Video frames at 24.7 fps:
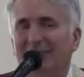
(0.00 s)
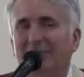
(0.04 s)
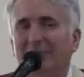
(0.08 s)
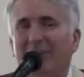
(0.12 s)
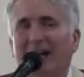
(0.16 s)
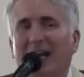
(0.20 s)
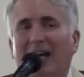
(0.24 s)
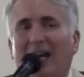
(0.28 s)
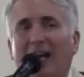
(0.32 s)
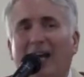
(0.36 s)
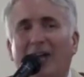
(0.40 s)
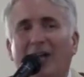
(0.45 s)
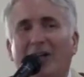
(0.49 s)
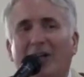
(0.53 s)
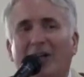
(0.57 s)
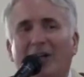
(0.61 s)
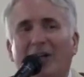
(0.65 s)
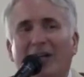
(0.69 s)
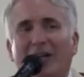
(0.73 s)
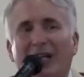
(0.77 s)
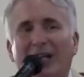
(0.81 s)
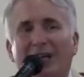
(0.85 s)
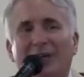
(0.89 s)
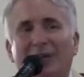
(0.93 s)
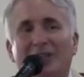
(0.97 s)
my
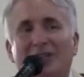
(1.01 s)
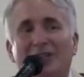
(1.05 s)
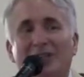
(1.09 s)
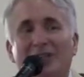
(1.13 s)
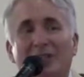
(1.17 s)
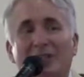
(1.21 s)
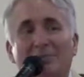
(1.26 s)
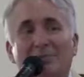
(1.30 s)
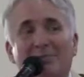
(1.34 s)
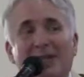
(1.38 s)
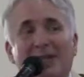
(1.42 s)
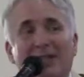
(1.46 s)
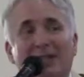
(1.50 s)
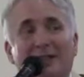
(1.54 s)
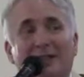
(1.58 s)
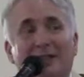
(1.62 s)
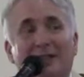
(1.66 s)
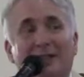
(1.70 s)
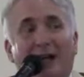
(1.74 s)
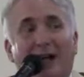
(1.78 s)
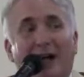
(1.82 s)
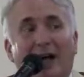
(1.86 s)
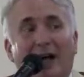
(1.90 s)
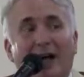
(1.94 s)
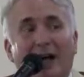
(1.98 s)
hunger here is to meet
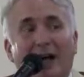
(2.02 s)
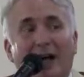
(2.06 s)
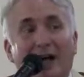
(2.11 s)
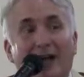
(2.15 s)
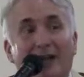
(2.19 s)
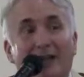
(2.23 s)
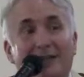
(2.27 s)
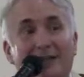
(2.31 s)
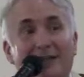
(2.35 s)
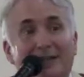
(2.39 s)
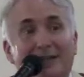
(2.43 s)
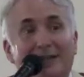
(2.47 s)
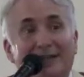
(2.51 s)
God,